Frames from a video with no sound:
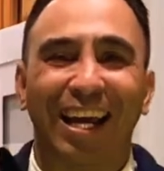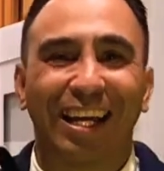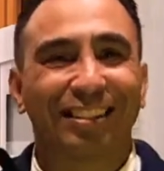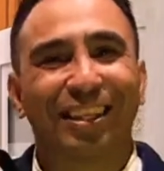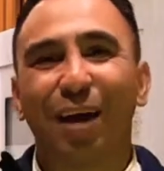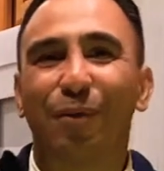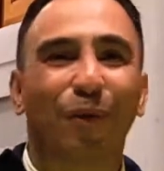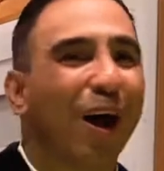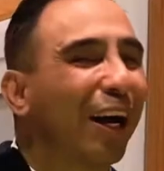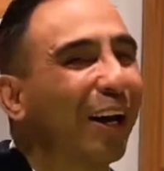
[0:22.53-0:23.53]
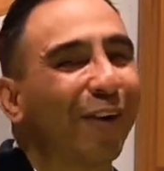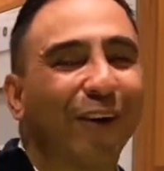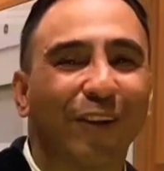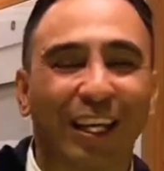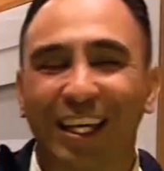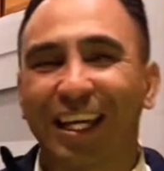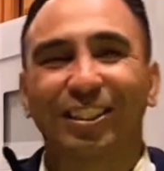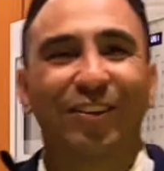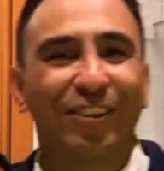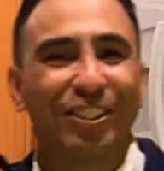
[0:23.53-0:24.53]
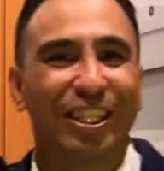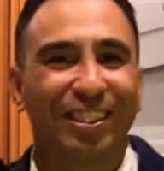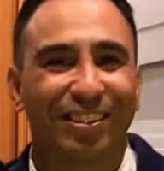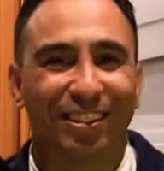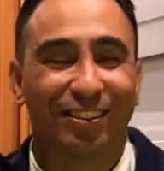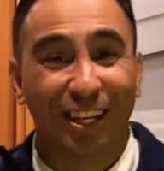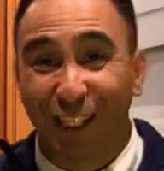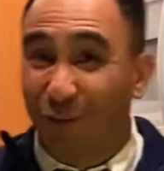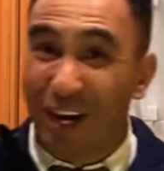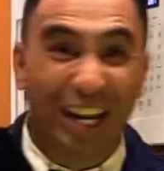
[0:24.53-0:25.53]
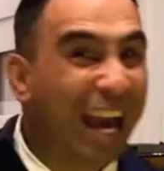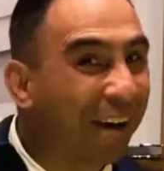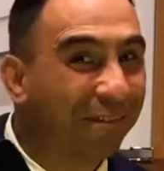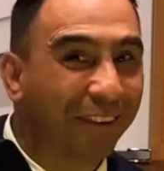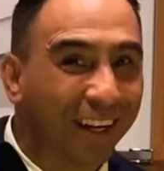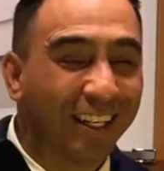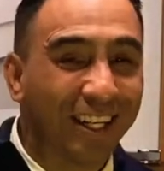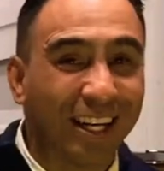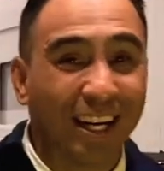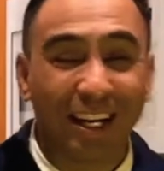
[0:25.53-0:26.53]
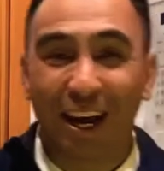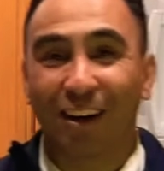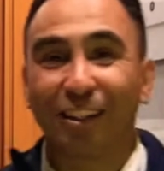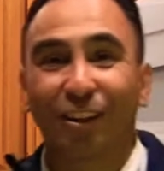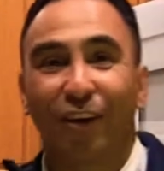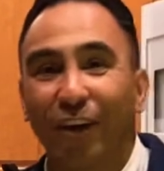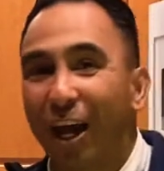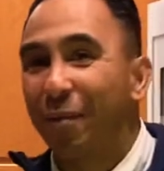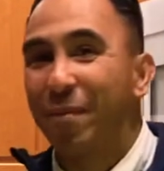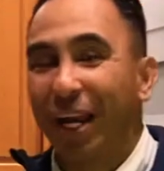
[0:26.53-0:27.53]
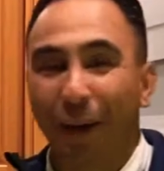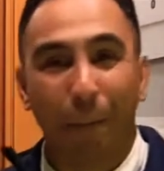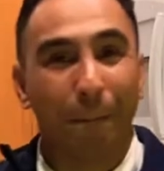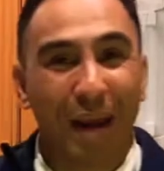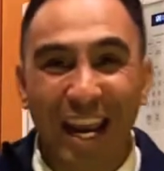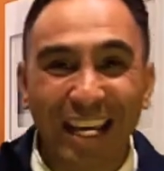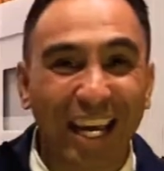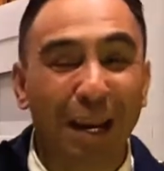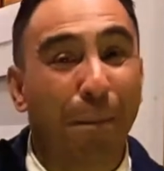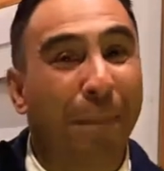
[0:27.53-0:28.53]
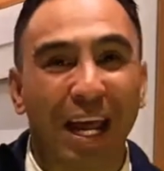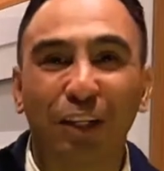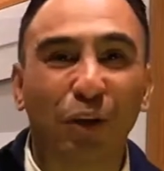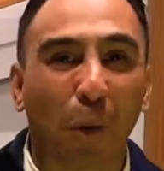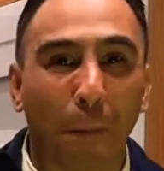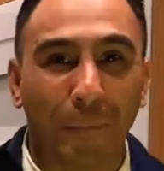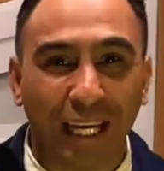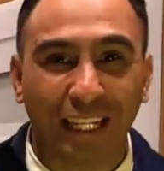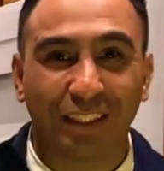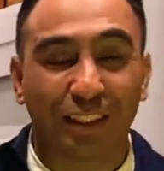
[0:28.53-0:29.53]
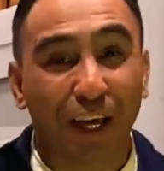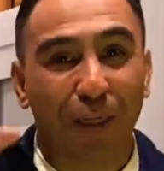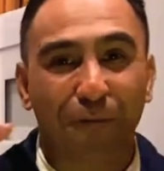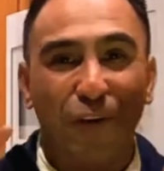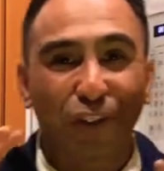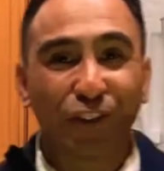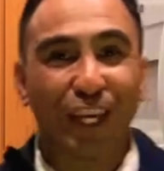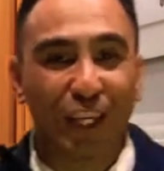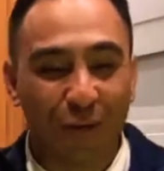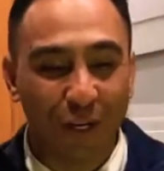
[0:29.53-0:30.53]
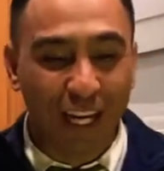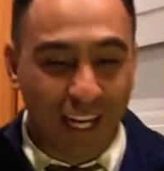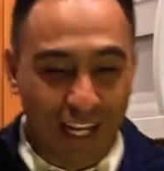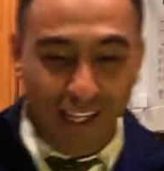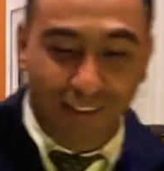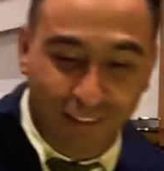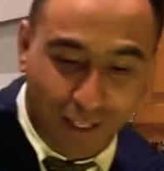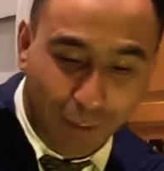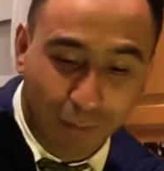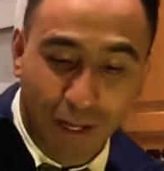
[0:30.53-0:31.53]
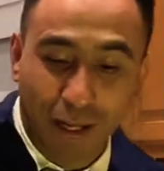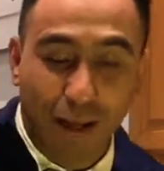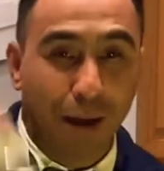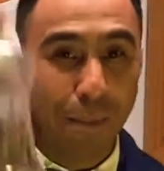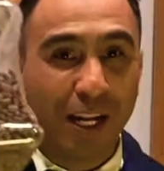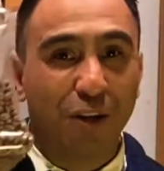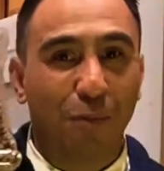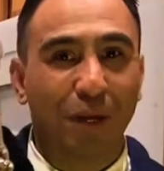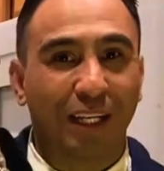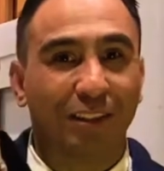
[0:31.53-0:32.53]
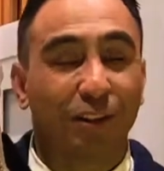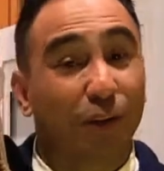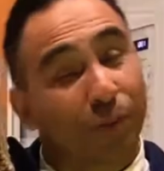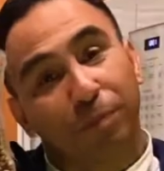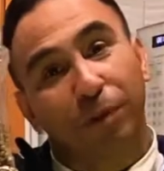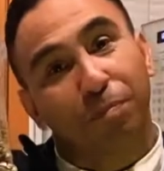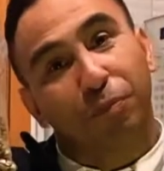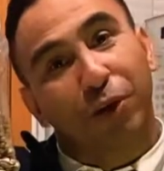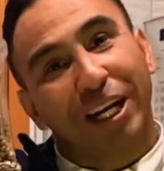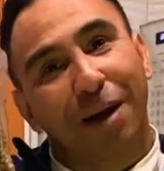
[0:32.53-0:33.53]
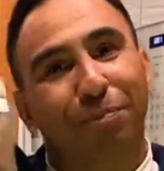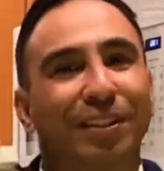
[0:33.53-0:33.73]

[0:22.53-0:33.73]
It's time to rock and roll in the kitchen with Jesus. You guys ready to have fun? Now let's learn how to make bacon pinto beans. The first thing you need is some pinto beans. 3 cups.